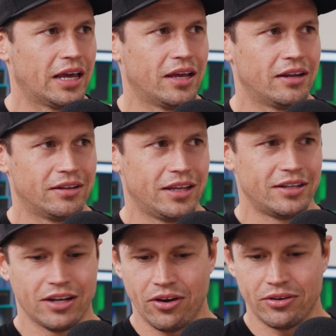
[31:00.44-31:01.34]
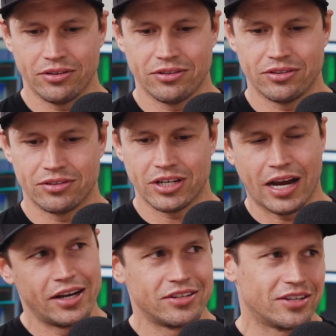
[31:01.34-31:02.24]
and they don't
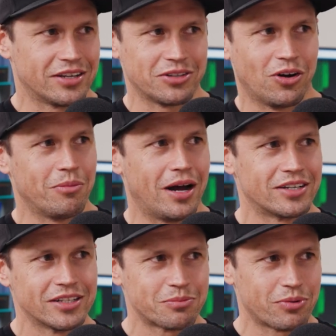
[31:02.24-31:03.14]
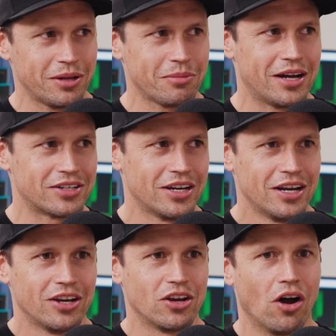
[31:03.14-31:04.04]
change their style much. It's pretty much,
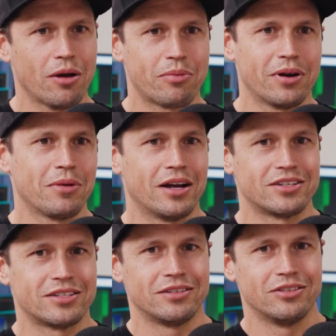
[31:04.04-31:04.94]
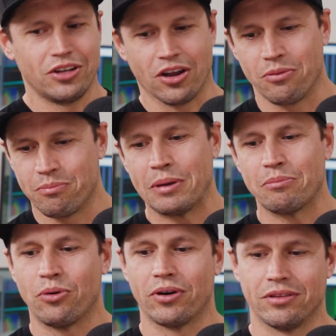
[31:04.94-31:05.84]
I could pretty much,
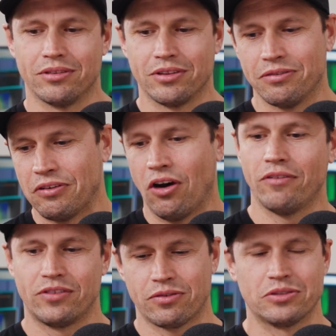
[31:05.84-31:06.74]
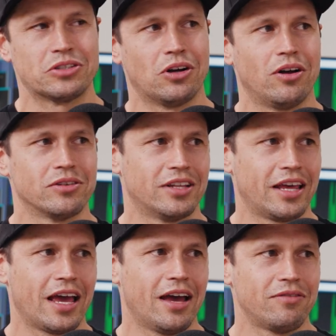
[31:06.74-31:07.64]
pinpoint the 5 different styles that they
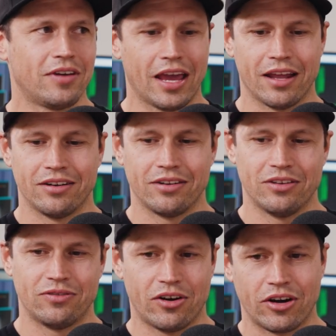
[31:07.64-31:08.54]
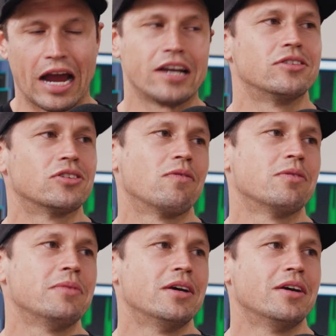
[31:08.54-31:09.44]
have, and there's variations of
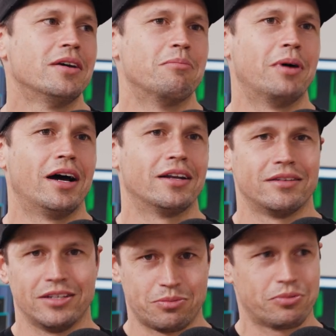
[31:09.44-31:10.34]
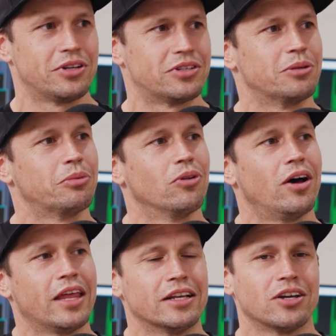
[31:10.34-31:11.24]
them, but it's pretty simple
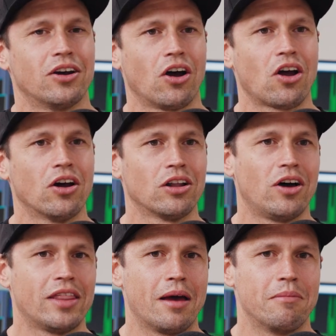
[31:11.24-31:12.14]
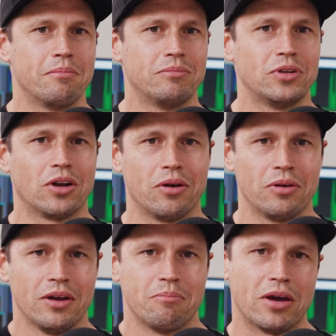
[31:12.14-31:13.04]
like that. So I kind of like that,
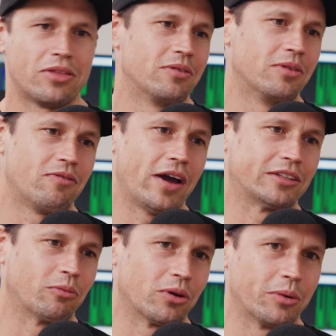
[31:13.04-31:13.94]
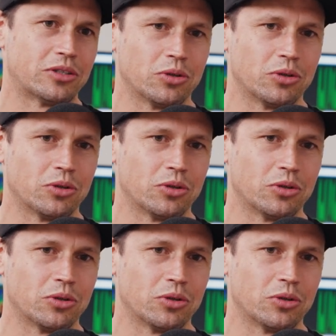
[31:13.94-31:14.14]
method of the fact that we always